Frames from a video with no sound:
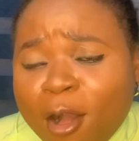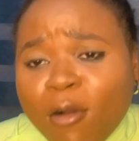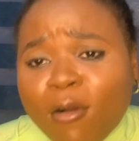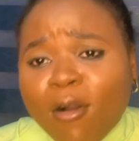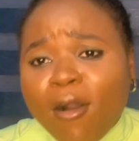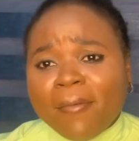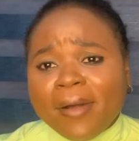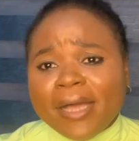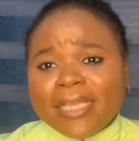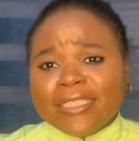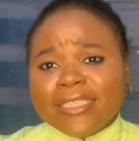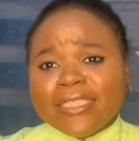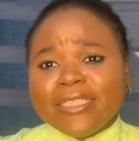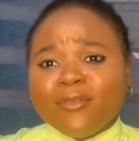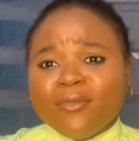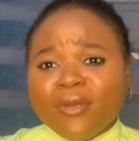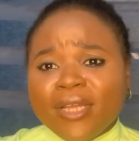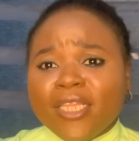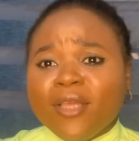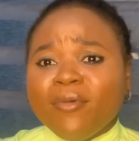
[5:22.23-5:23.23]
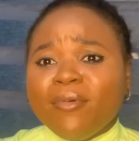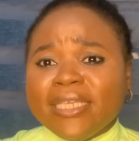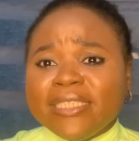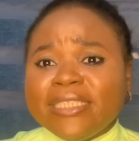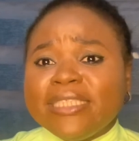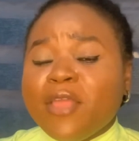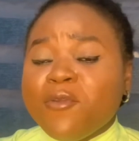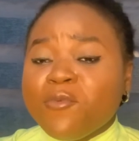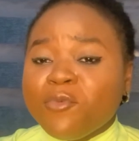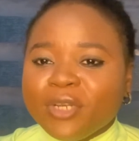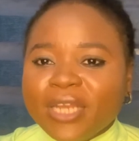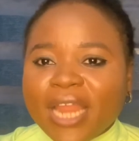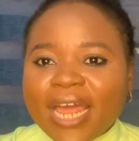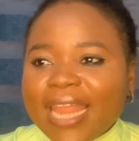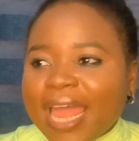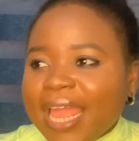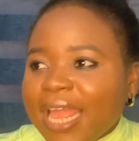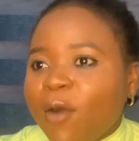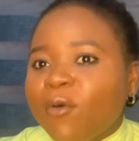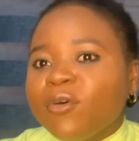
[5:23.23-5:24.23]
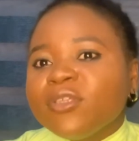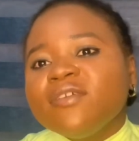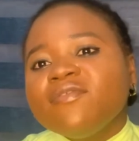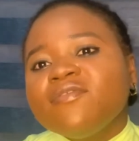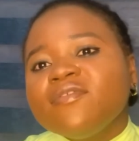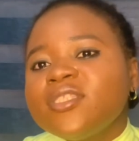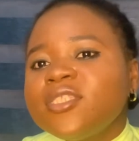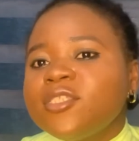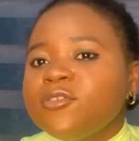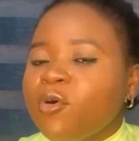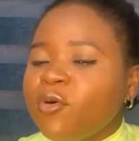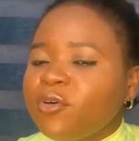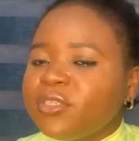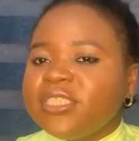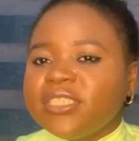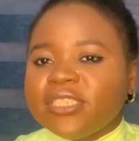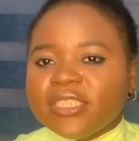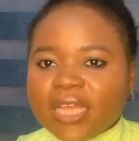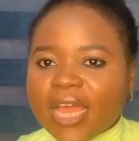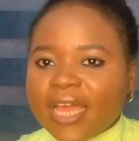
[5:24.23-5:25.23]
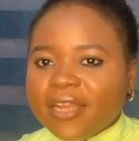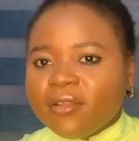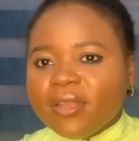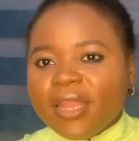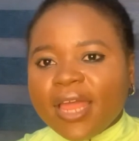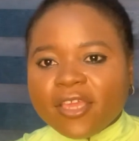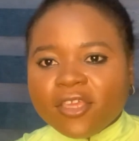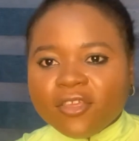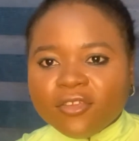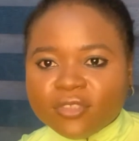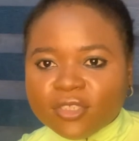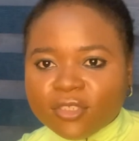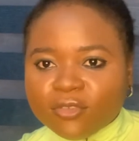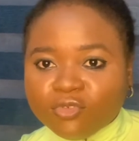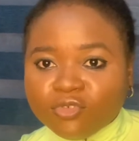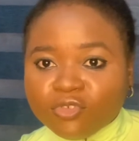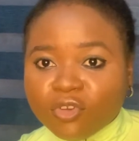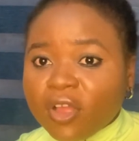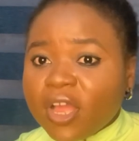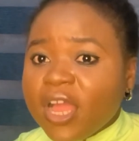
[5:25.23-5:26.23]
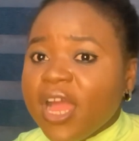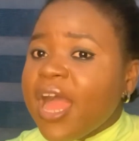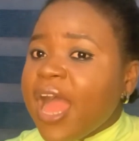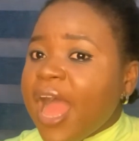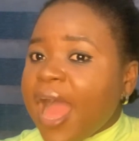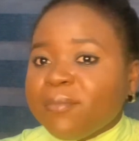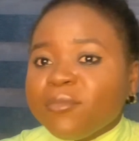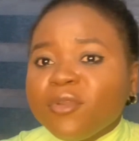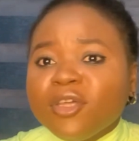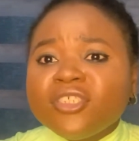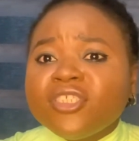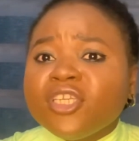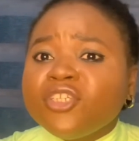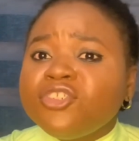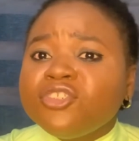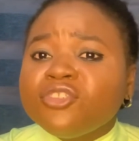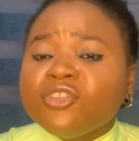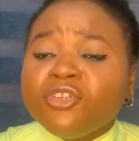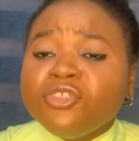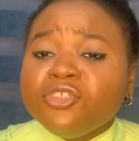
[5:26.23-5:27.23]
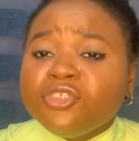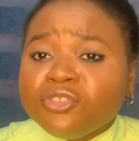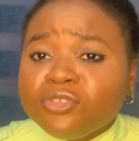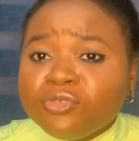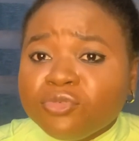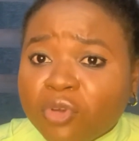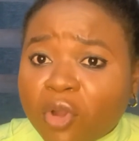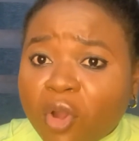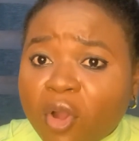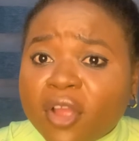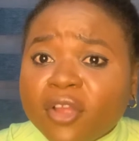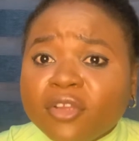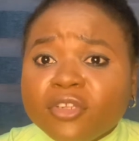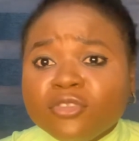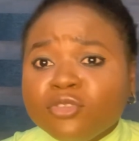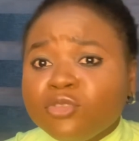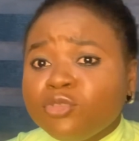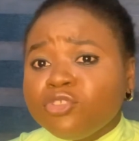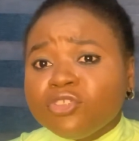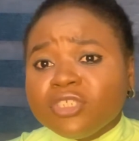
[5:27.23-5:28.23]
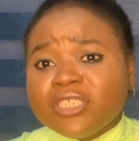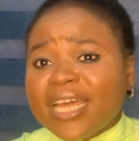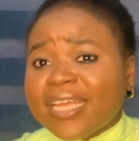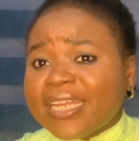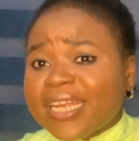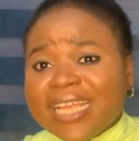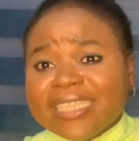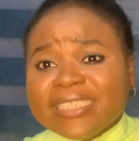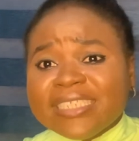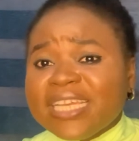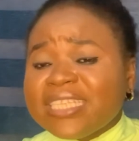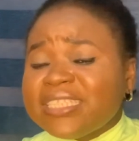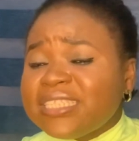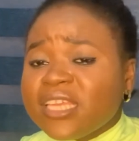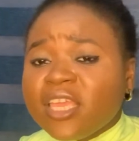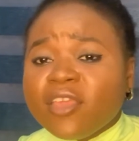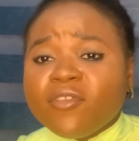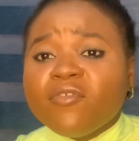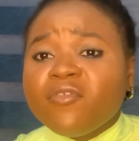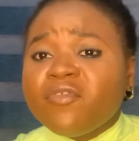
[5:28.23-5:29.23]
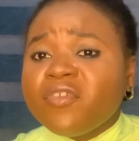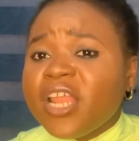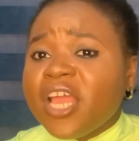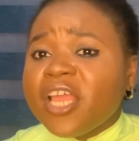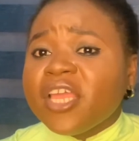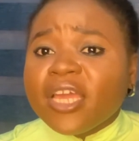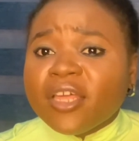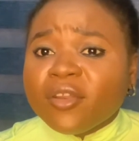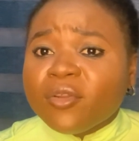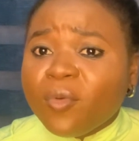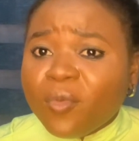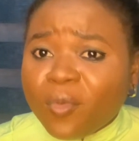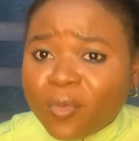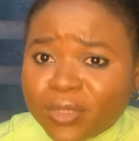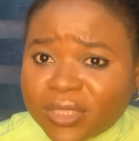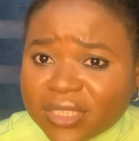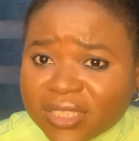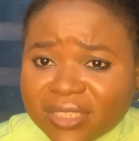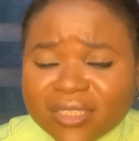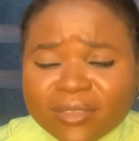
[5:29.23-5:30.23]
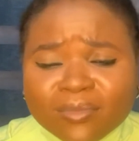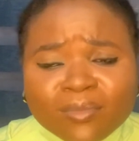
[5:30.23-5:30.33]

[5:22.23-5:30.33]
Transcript: Come and see the way they were saying, like, I was even still holding it. I don't like using drug. I'm not saying you should not use drug, use an analgesic if you feel like you're not old it.